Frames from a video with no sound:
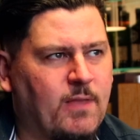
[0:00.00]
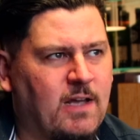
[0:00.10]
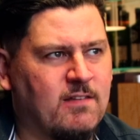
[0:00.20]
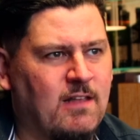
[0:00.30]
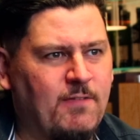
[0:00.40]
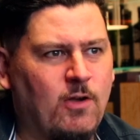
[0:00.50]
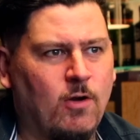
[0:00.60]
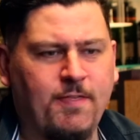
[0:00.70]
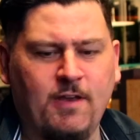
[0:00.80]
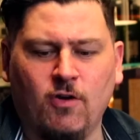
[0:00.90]
It's a lovely
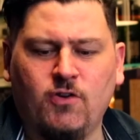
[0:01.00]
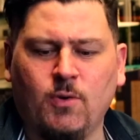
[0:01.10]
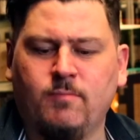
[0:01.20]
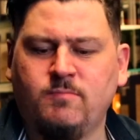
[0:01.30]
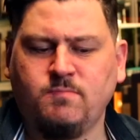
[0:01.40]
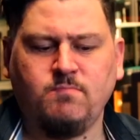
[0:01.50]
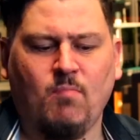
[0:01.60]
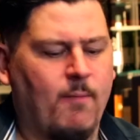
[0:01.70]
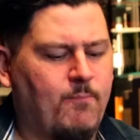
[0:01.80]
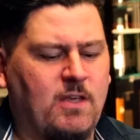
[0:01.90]
earthy note to it.
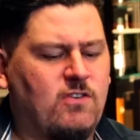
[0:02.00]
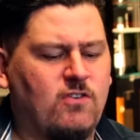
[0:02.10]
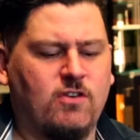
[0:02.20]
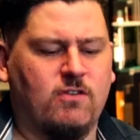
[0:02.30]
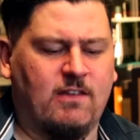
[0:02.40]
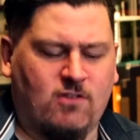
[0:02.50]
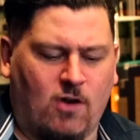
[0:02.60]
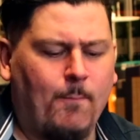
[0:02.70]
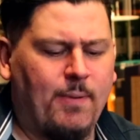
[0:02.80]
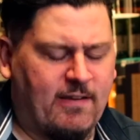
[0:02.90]
This is just, it's
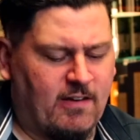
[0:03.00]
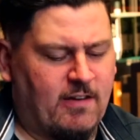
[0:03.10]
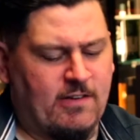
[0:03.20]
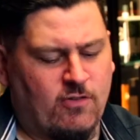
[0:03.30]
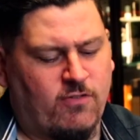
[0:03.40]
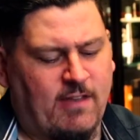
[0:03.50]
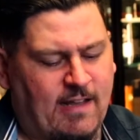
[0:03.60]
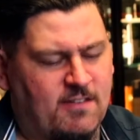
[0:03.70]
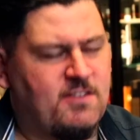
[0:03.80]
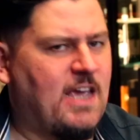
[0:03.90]
complex and it's interesting.
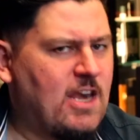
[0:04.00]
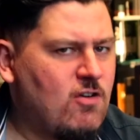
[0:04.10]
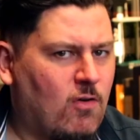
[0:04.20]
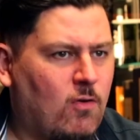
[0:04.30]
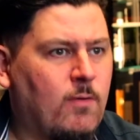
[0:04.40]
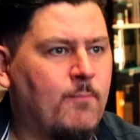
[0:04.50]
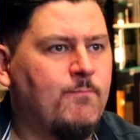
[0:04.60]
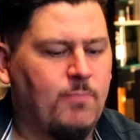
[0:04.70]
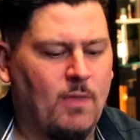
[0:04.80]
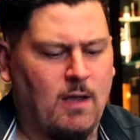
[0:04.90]
It's a 10-year-old
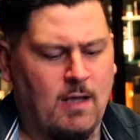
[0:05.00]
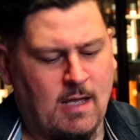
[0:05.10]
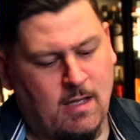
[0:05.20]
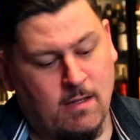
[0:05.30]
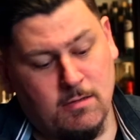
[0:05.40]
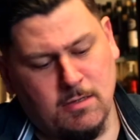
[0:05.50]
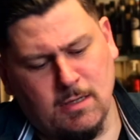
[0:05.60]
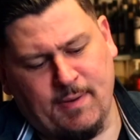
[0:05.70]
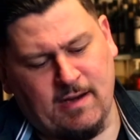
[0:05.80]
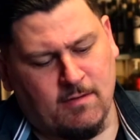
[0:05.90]

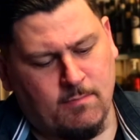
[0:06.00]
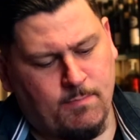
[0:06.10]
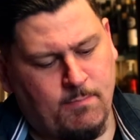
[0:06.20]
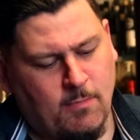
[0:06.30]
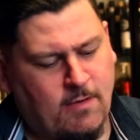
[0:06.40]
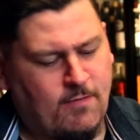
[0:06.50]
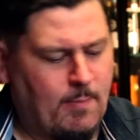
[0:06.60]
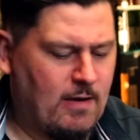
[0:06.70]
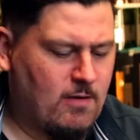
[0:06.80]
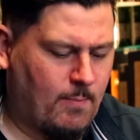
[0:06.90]
peated, heavily
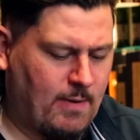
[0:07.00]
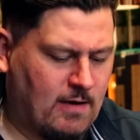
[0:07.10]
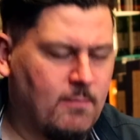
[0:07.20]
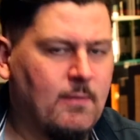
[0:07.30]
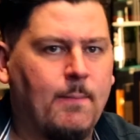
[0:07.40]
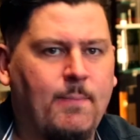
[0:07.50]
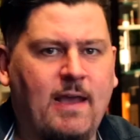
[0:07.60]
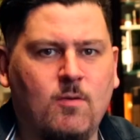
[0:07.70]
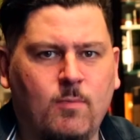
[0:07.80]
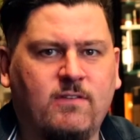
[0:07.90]
peated? No,
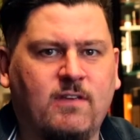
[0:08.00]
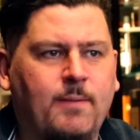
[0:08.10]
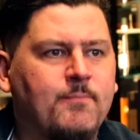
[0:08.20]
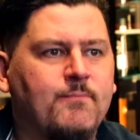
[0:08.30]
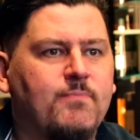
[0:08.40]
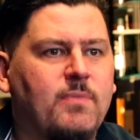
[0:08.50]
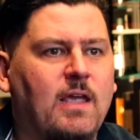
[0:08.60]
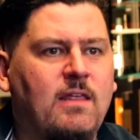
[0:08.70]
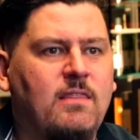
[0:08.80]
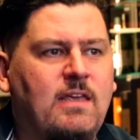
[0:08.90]
peated whiskey
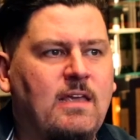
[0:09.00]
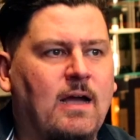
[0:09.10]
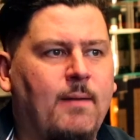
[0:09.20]
in the